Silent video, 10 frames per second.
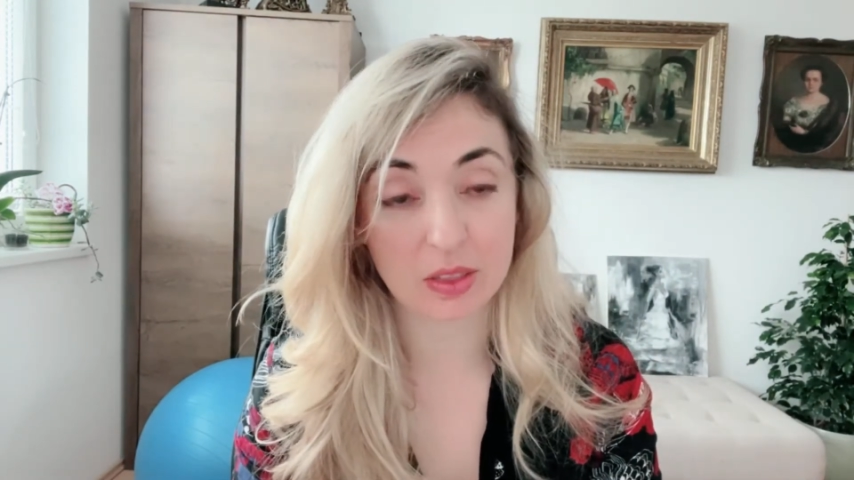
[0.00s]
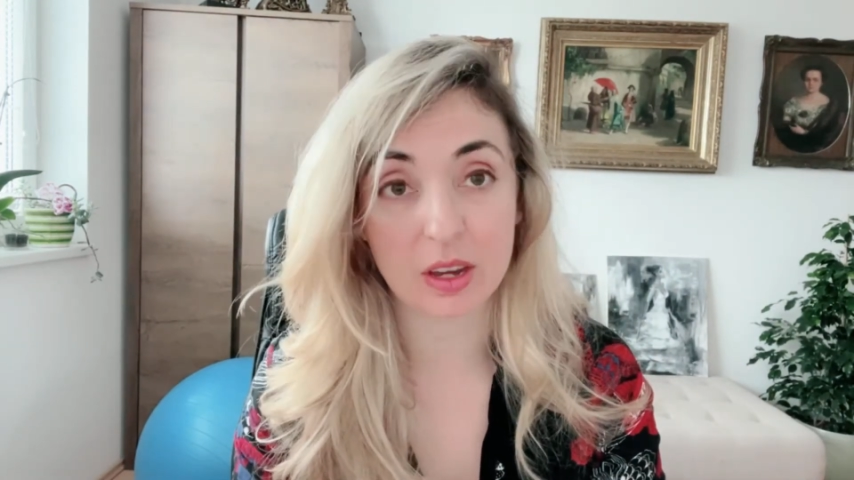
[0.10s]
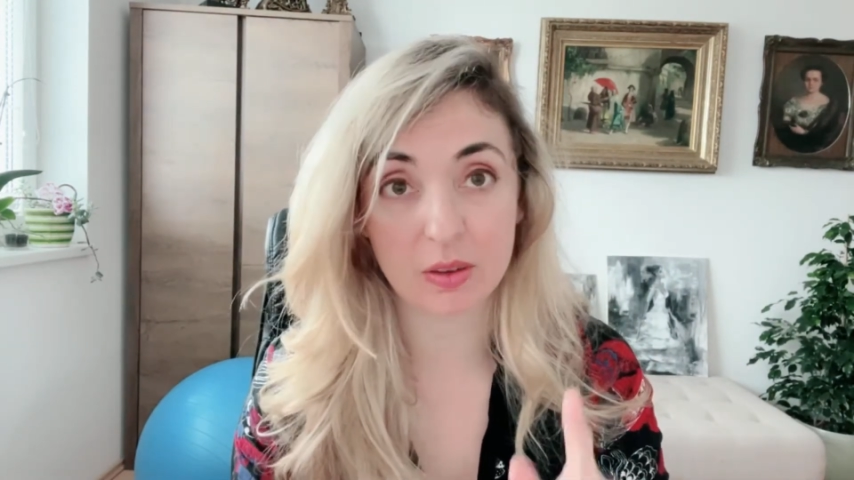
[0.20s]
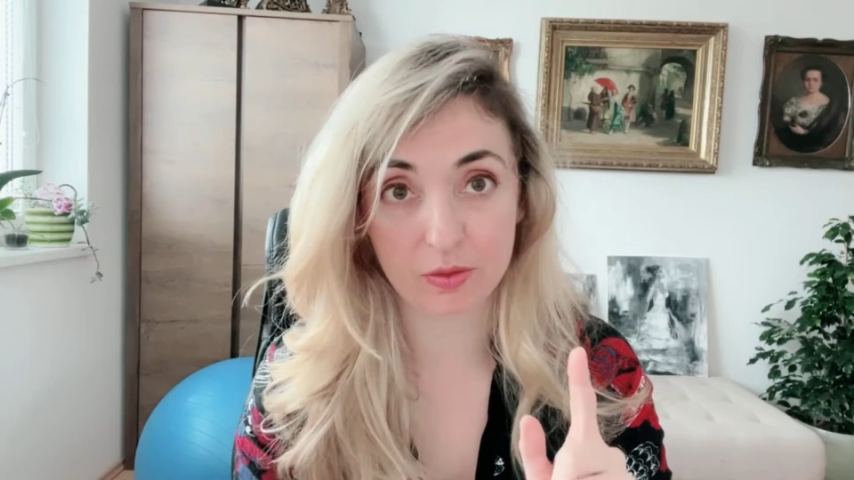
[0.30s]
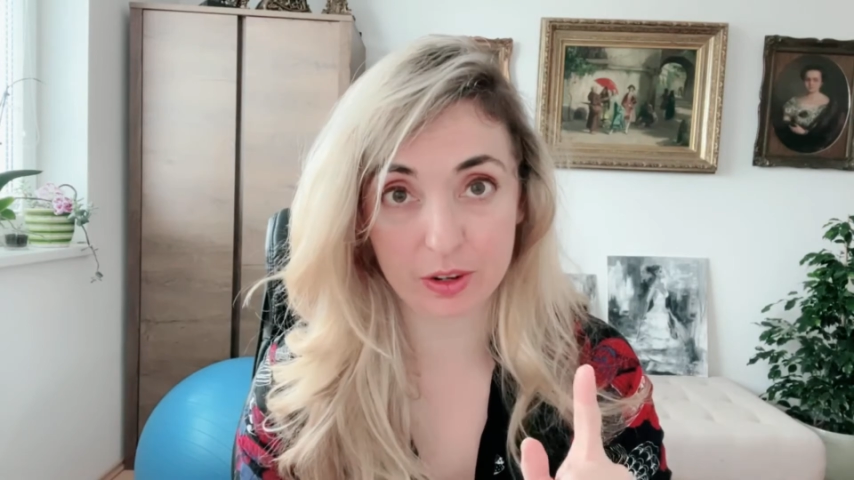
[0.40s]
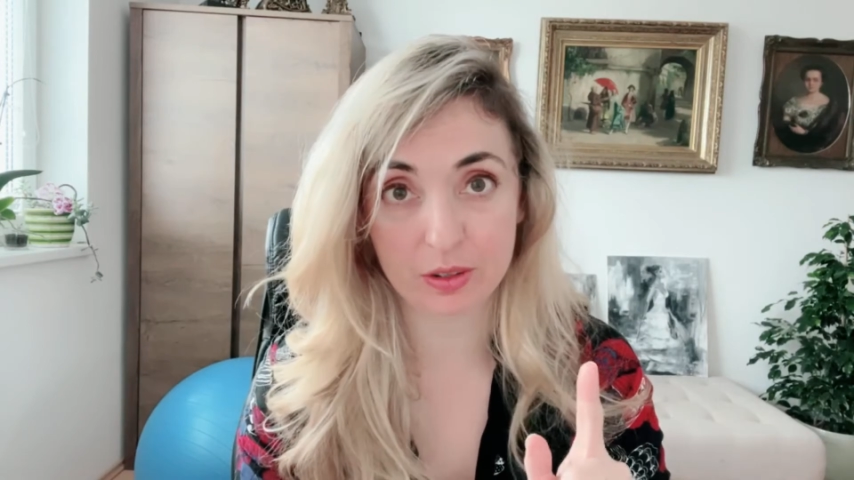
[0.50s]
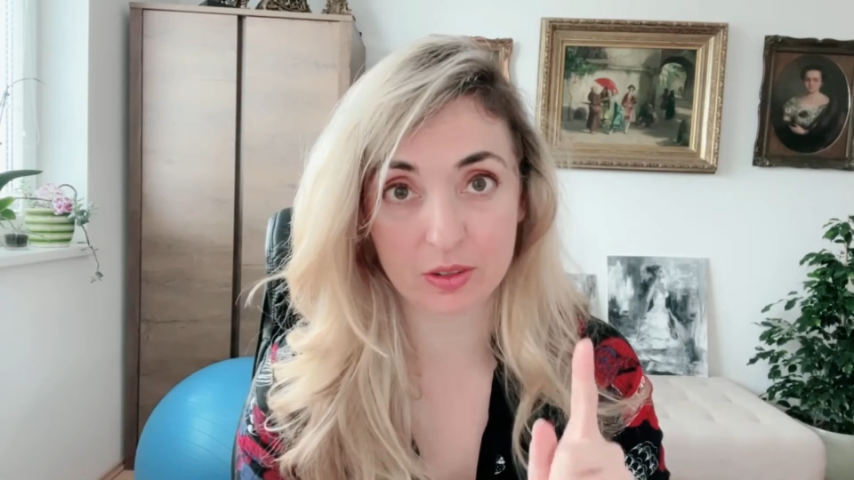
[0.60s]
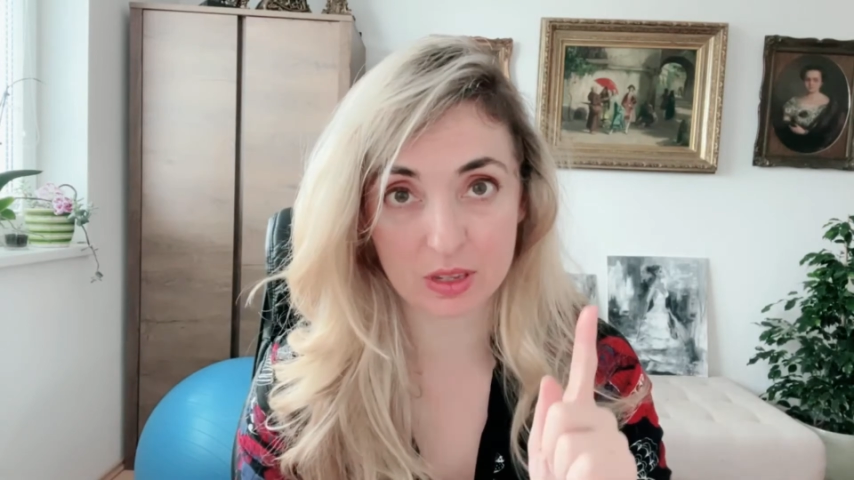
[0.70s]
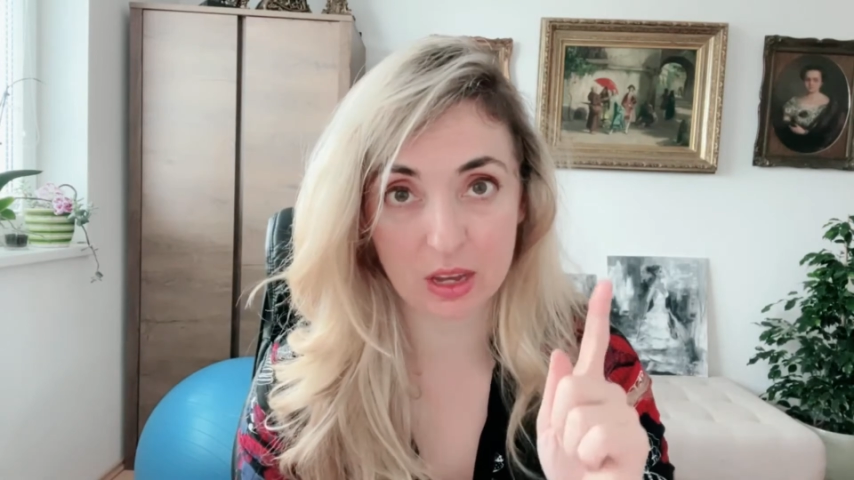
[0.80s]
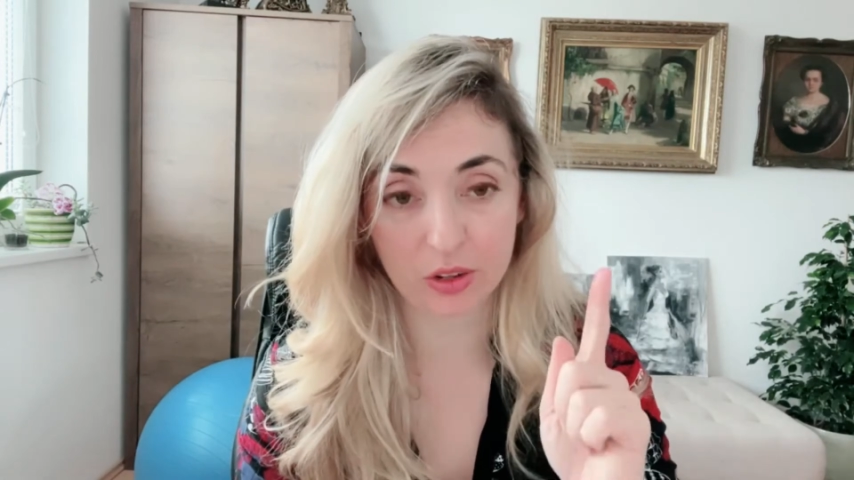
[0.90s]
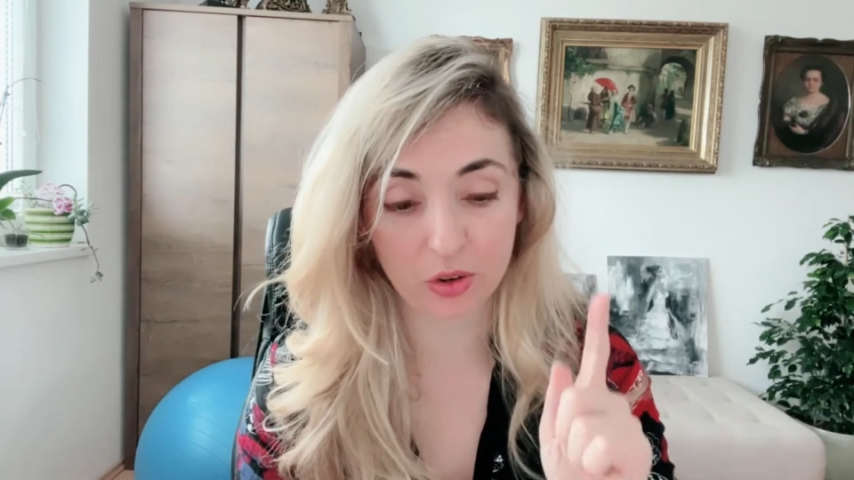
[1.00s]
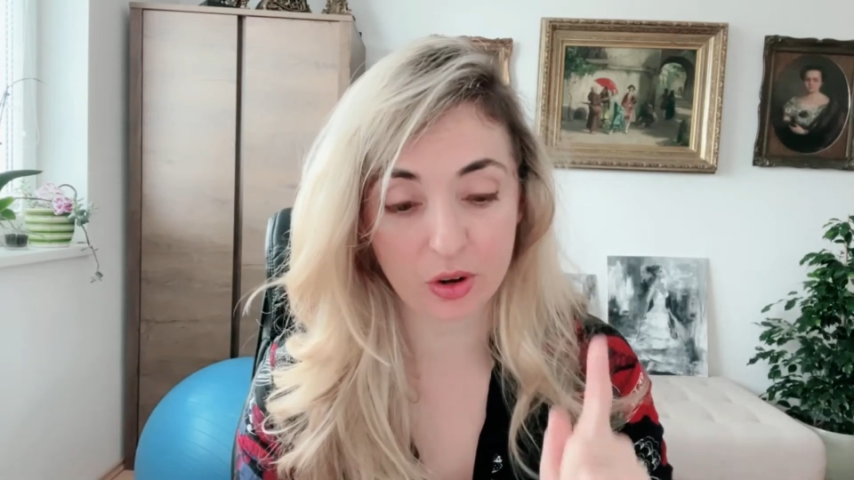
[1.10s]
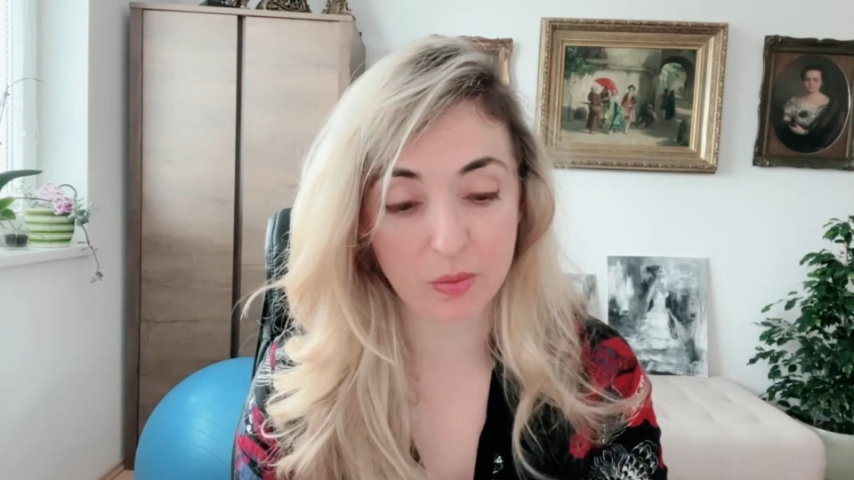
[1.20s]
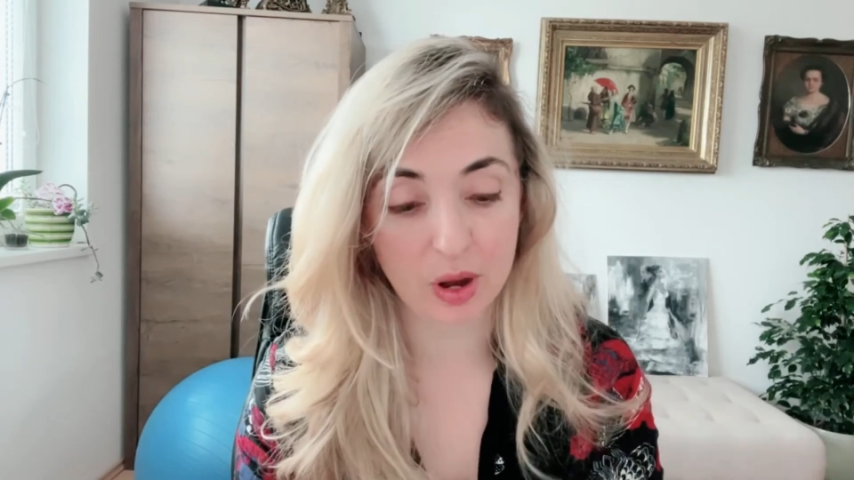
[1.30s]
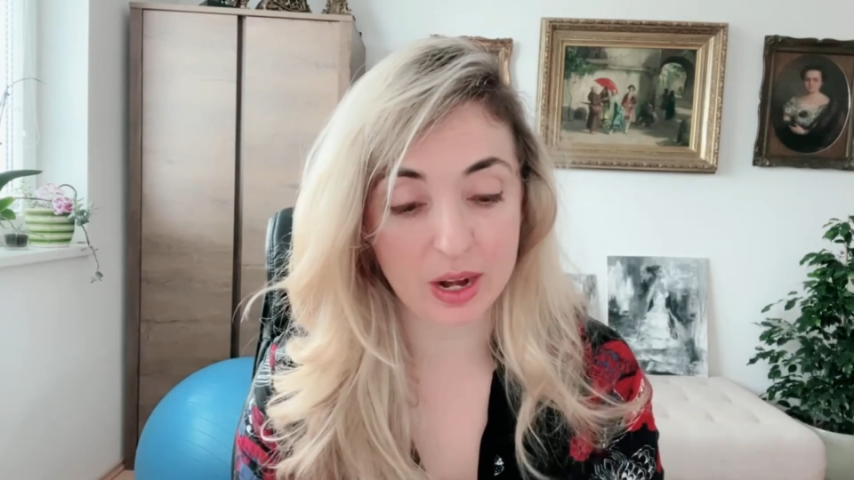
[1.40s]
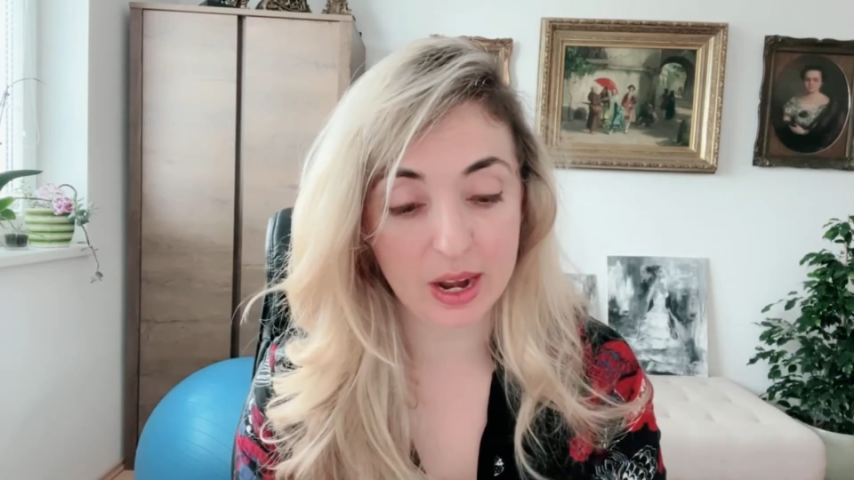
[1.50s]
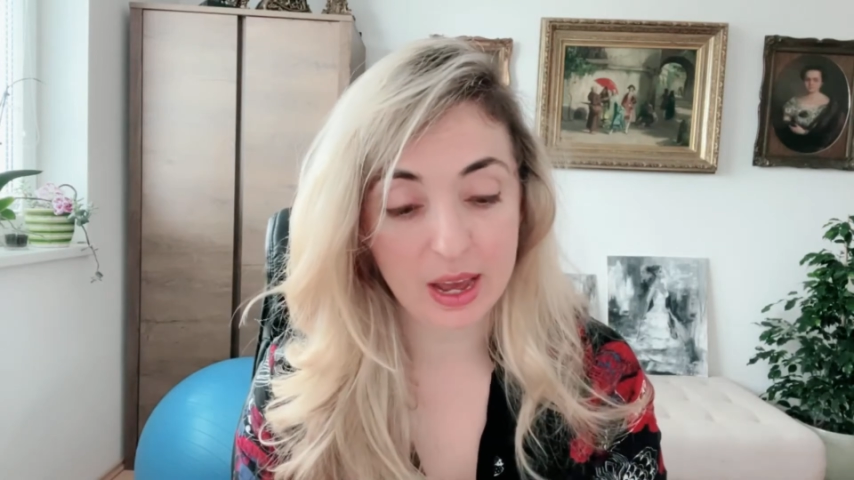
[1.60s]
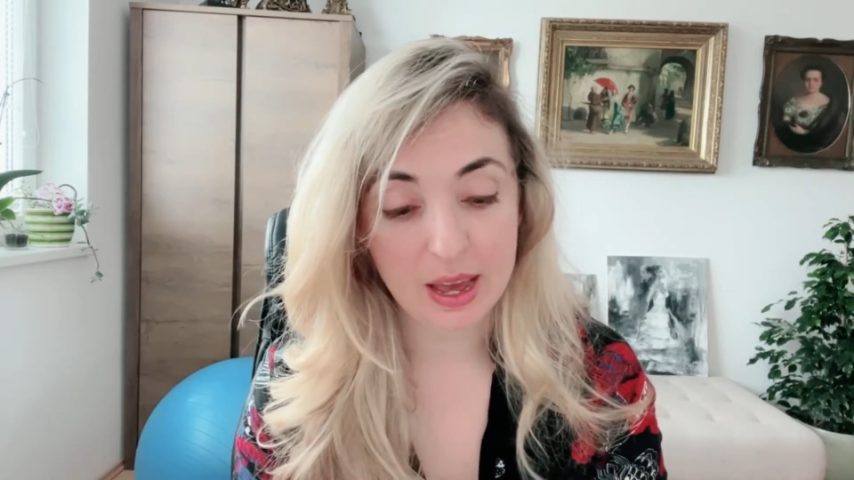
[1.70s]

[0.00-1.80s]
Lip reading: the first scale degree 1,